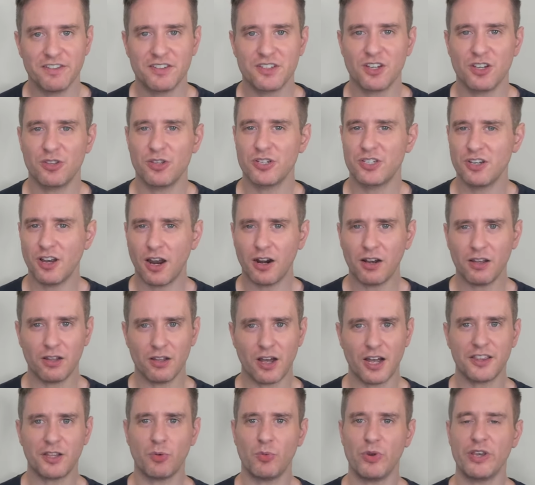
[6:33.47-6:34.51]
so there's not a
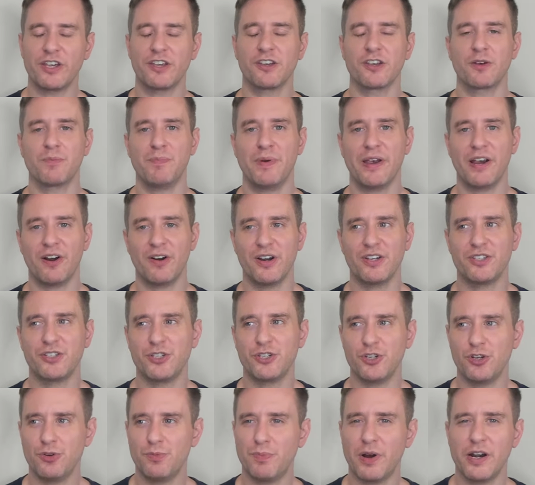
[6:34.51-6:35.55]
lot that we can compare it
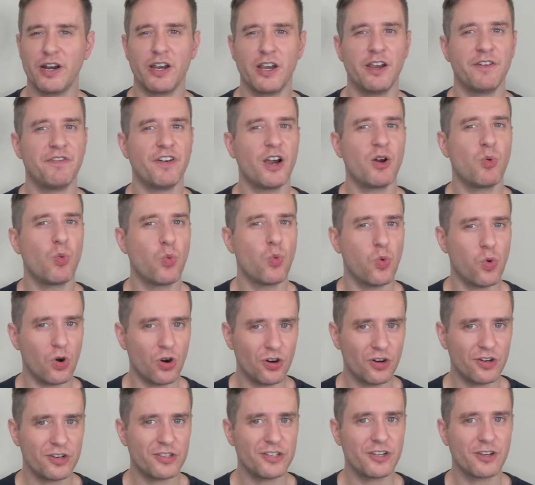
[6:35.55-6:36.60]
to, but if I
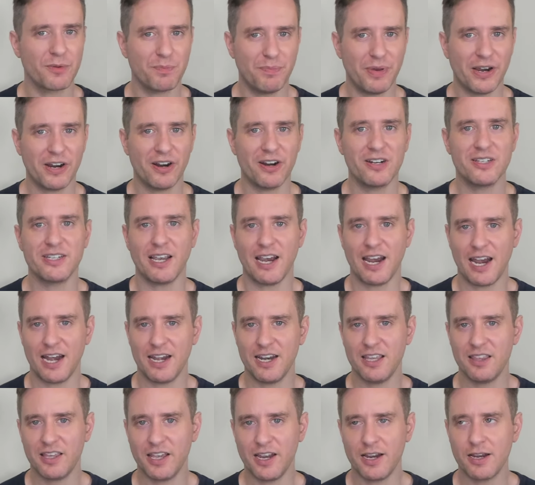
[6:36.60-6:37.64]
were to compare it to
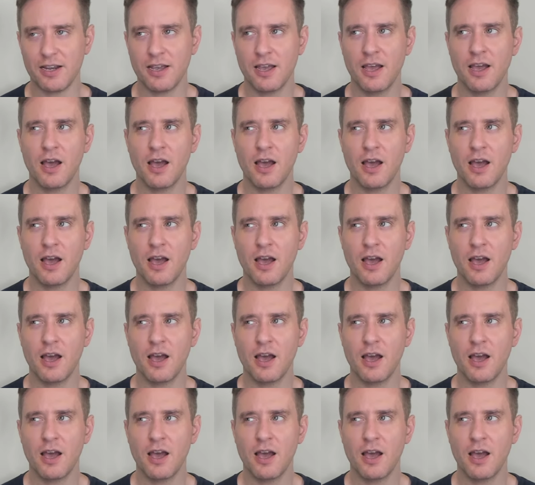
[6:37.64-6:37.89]
anything,